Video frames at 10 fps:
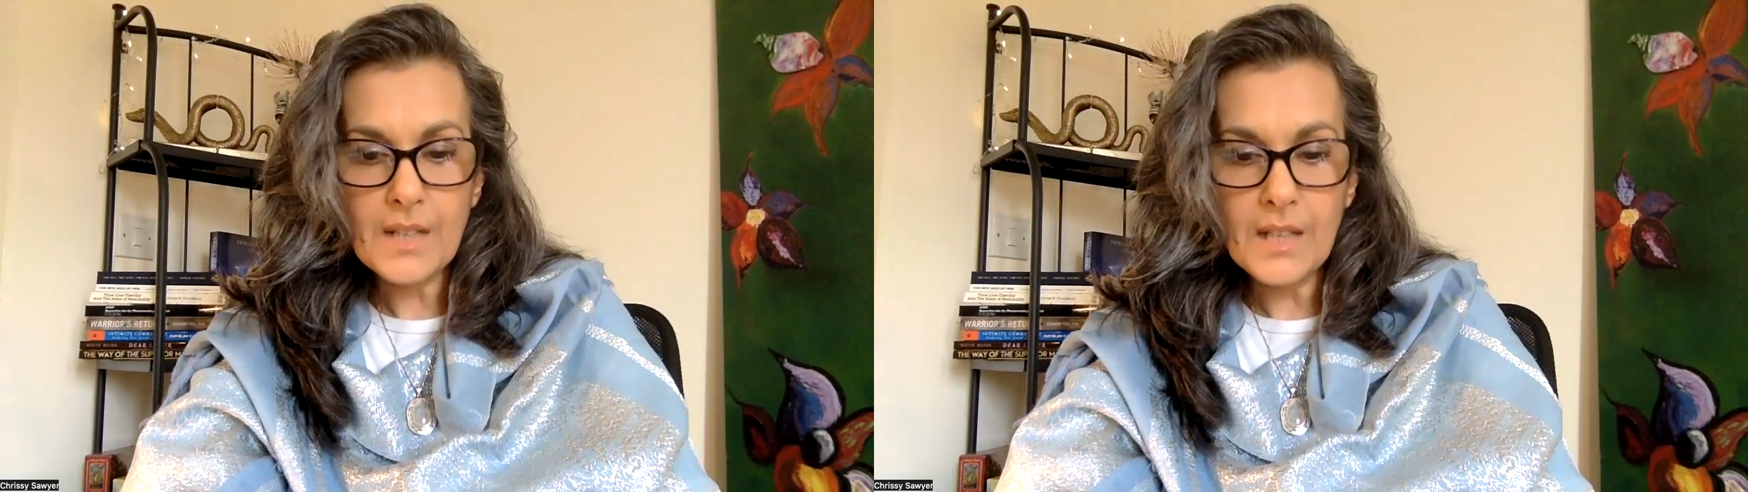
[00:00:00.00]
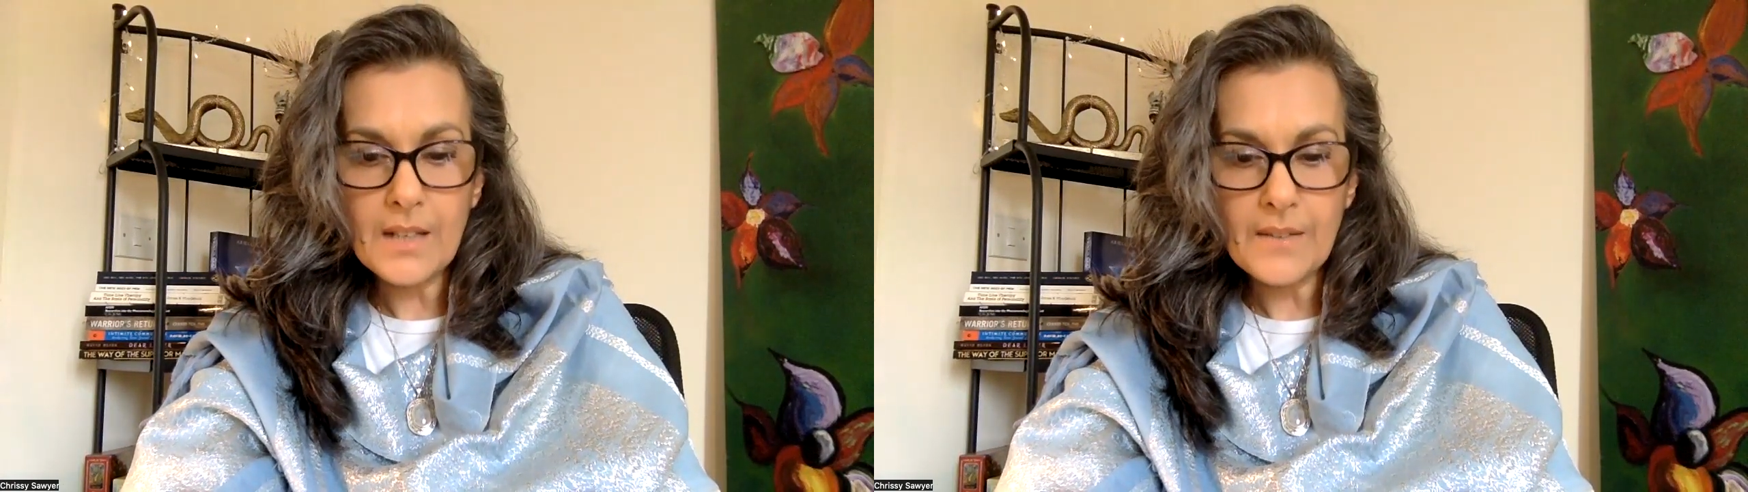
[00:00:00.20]

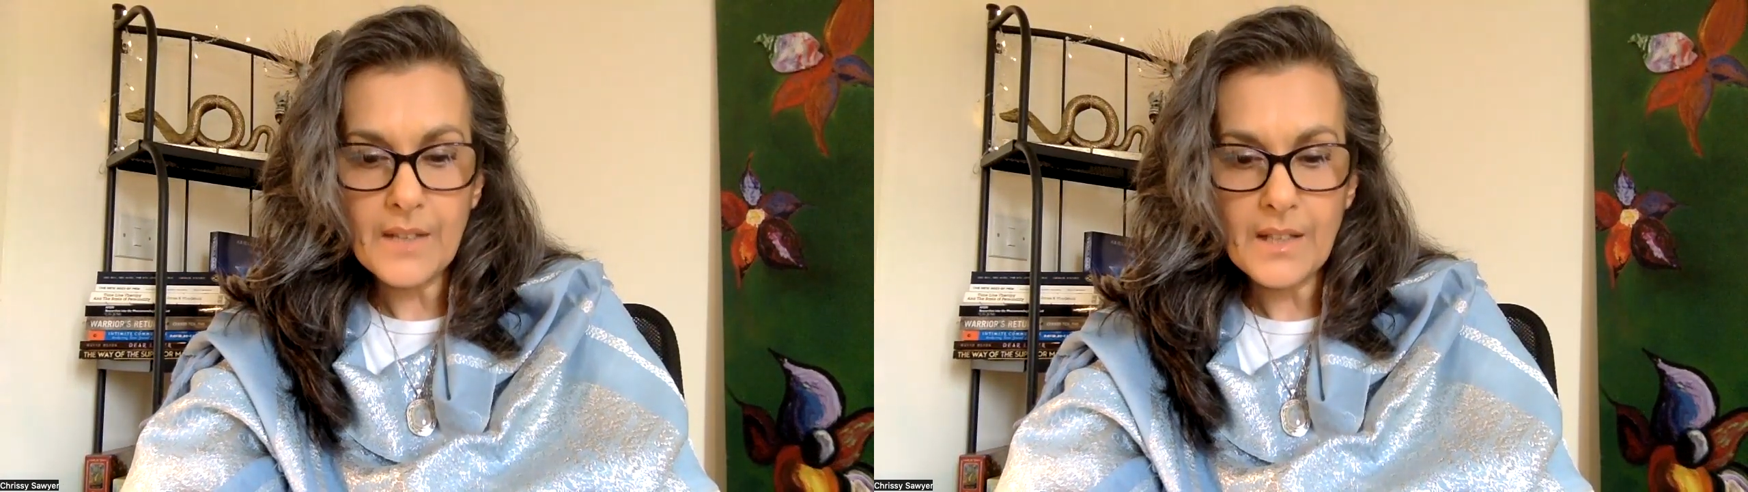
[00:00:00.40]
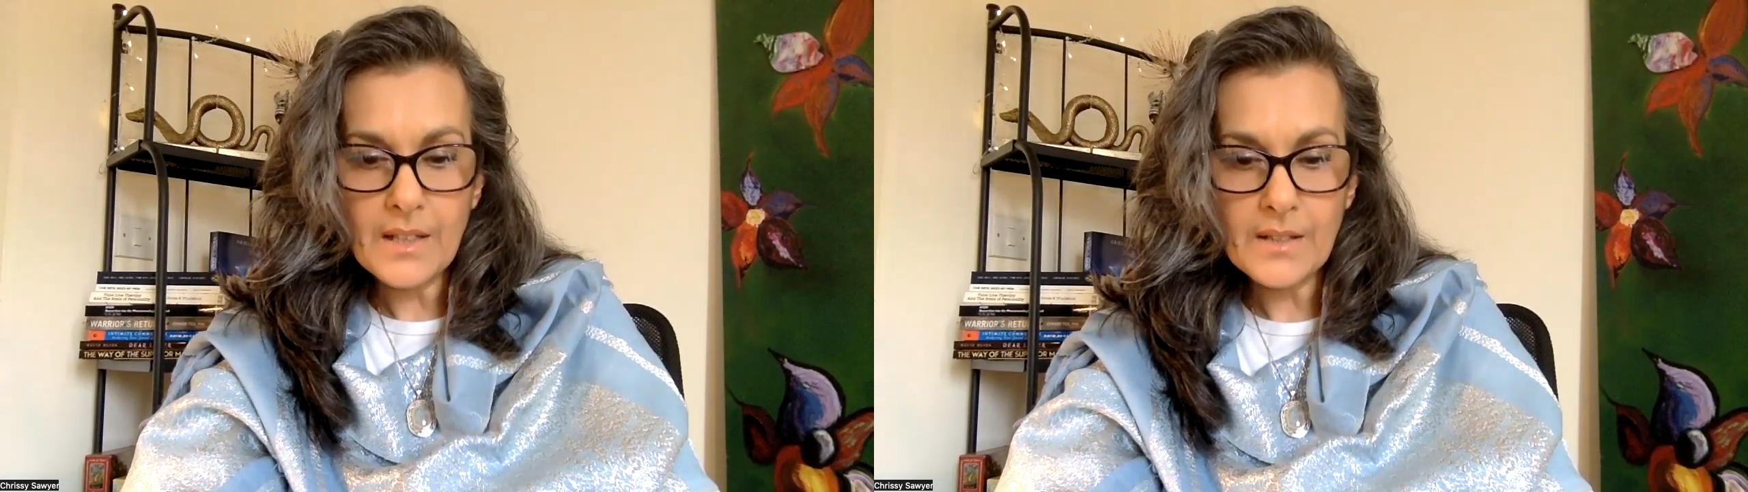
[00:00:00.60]
to
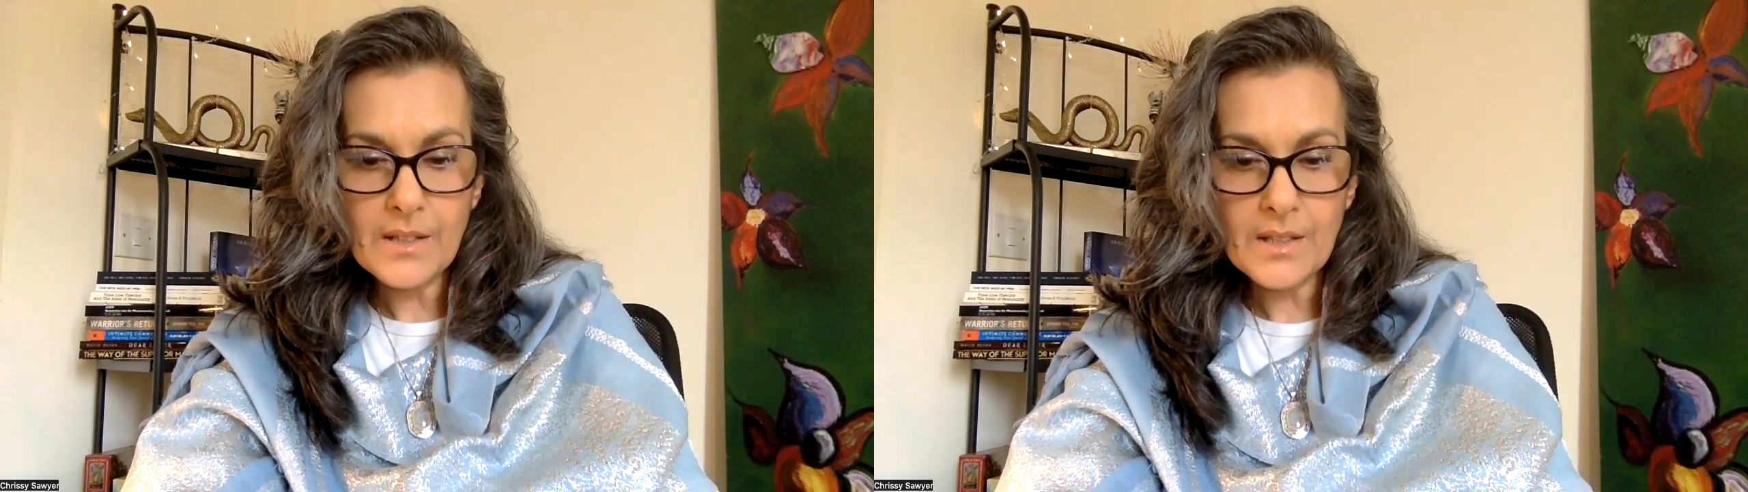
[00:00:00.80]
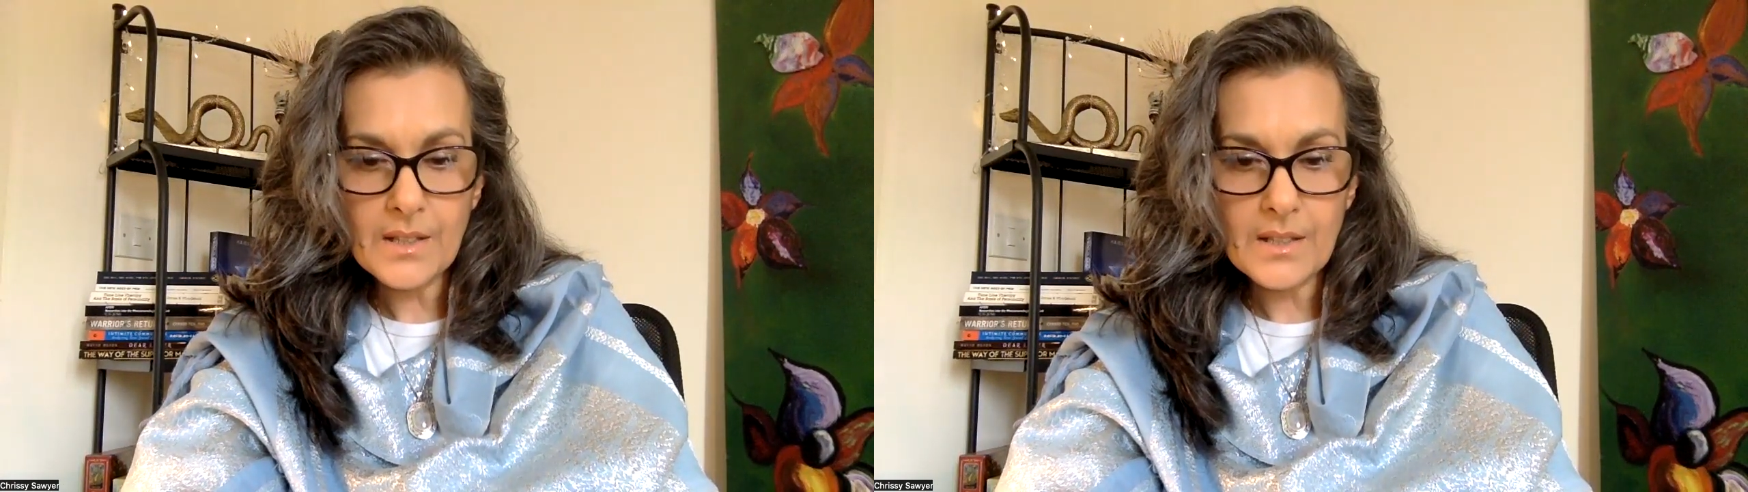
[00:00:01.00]
elevate
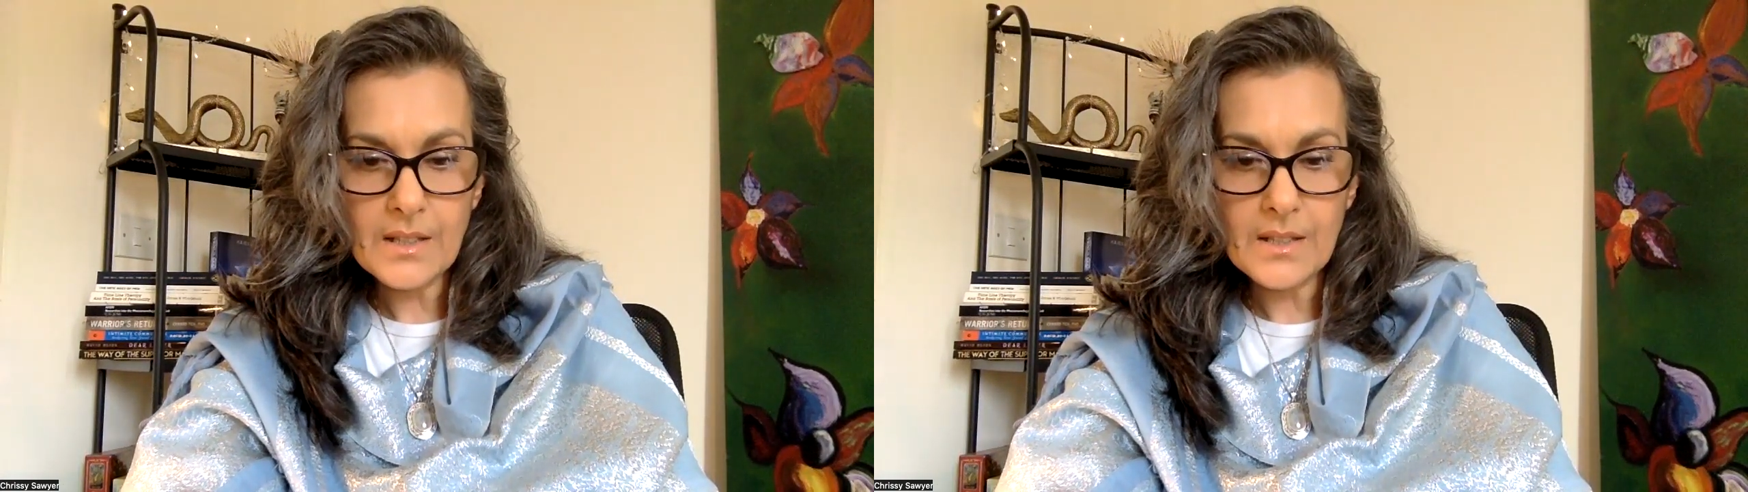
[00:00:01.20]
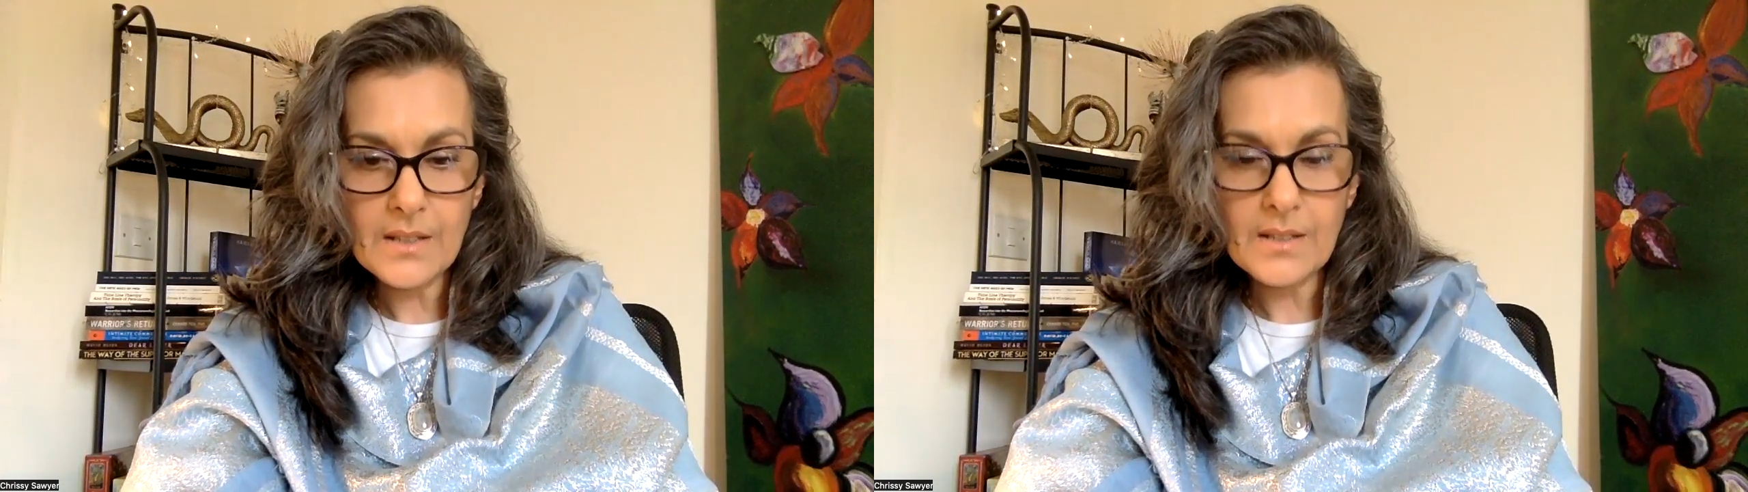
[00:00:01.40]

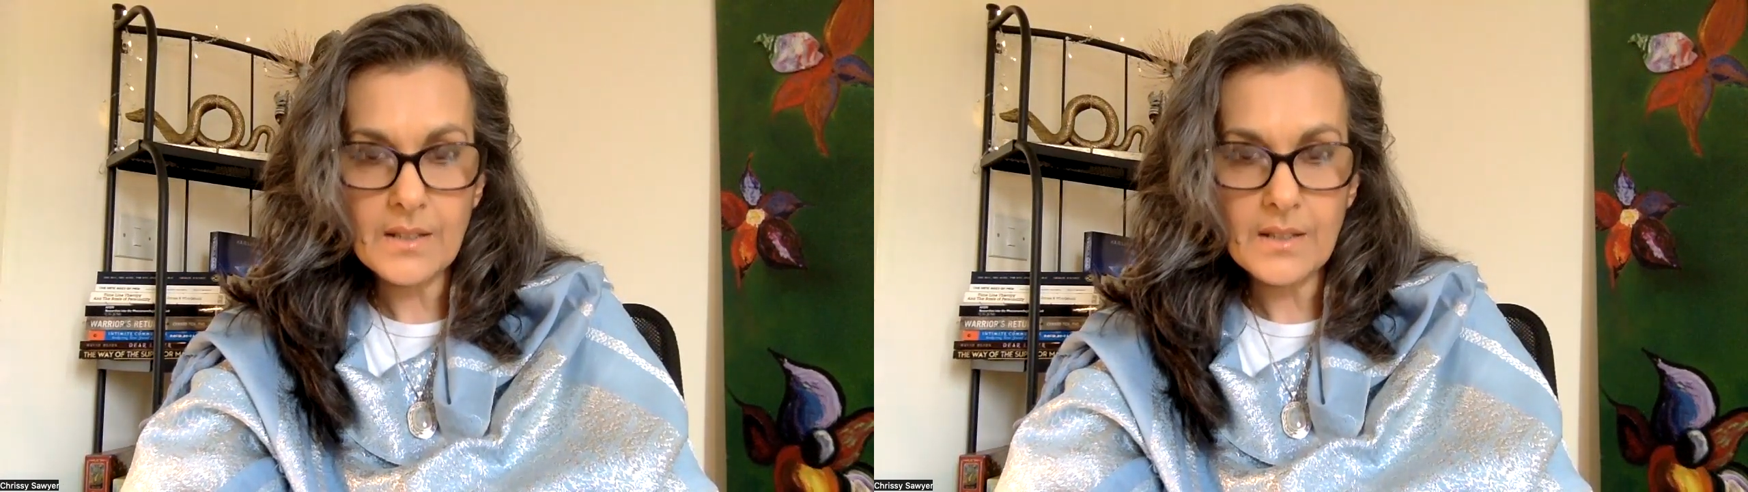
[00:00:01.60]
consciousness,